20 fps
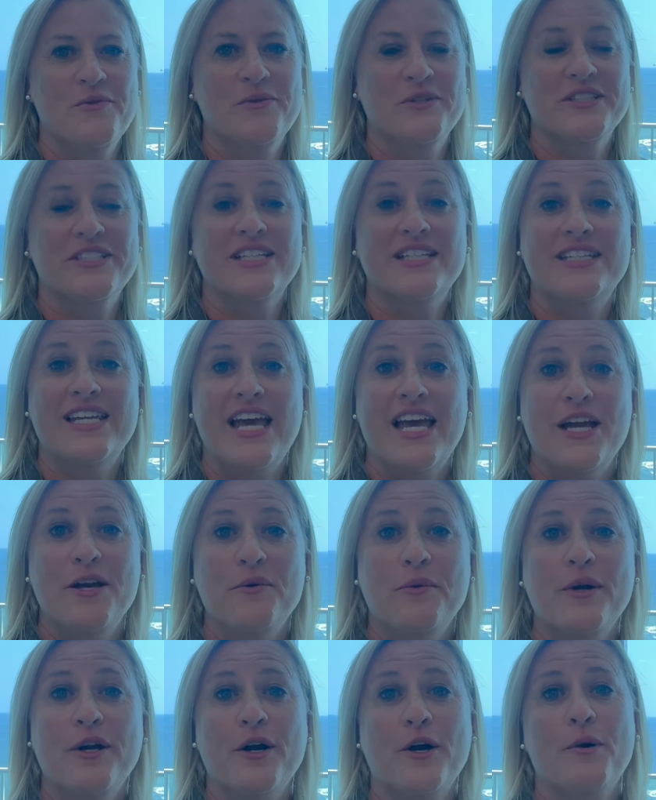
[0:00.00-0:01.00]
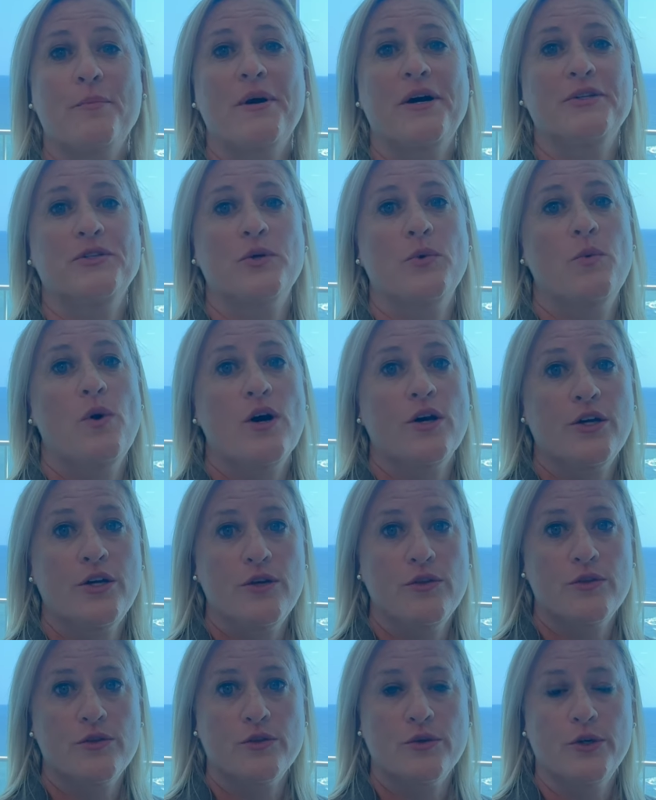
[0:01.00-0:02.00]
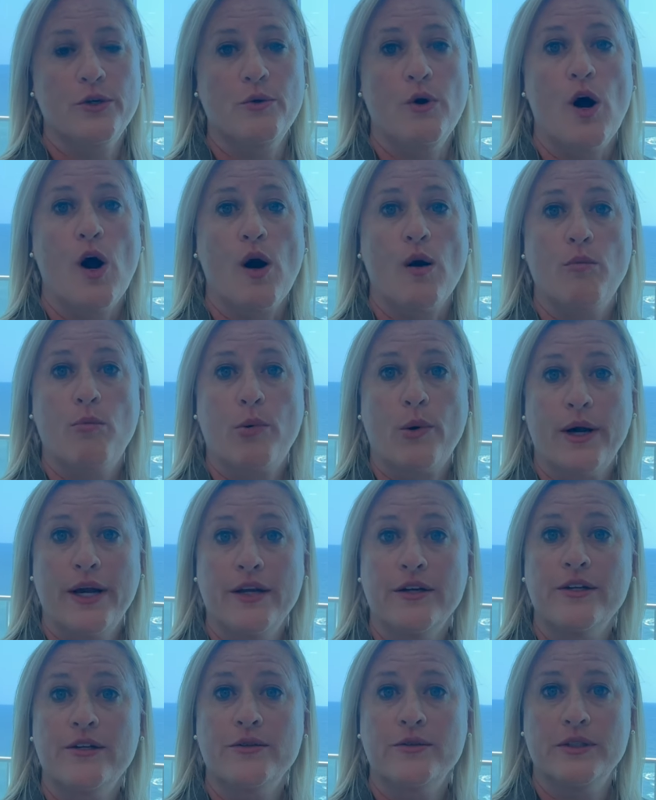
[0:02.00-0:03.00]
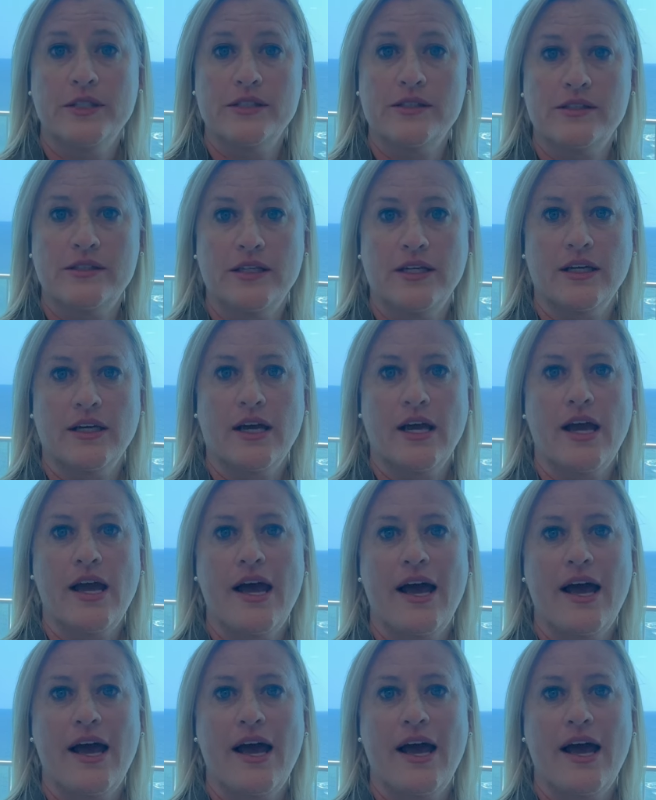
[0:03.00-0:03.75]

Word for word: Well, today we are about to walk you through our brand new listing